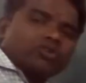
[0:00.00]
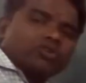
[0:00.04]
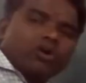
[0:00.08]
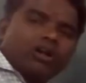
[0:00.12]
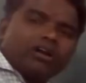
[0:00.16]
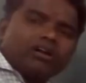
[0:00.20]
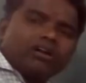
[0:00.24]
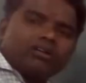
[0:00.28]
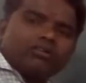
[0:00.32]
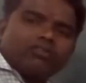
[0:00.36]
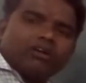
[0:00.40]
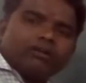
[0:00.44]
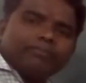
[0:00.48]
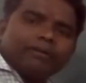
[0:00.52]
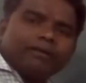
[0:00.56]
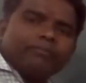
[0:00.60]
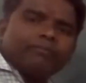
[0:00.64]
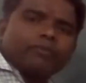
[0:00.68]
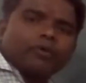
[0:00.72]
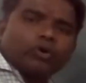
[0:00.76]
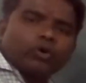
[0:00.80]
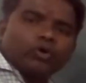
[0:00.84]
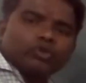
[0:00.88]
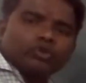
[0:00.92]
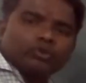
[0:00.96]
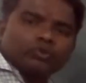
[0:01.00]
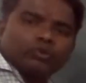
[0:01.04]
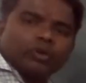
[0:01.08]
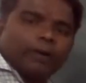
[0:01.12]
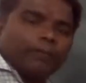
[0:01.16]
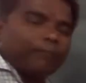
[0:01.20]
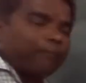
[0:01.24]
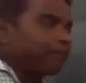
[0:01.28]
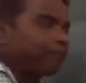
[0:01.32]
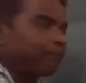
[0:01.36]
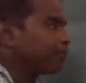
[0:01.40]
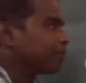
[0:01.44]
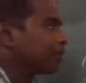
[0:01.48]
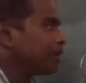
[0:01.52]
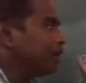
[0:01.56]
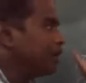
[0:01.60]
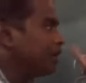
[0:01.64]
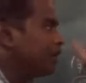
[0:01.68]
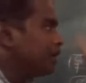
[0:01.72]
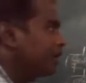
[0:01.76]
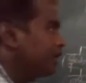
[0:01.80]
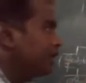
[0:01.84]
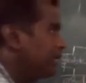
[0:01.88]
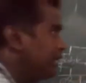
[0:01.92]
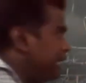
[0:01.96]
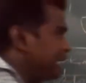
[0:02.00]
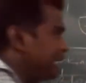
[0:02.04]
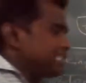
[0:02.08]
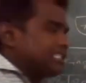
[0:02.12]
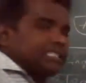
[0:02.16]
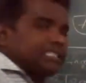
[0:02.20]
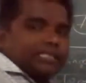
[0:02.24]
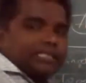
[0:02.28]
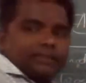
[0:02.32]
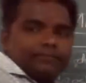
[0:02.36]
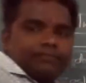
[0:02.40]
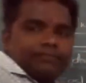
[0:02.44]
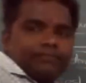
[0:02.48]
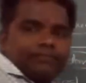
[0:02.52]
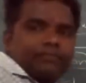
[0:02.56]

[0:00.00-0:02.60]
called what ma? Protozoa. Next,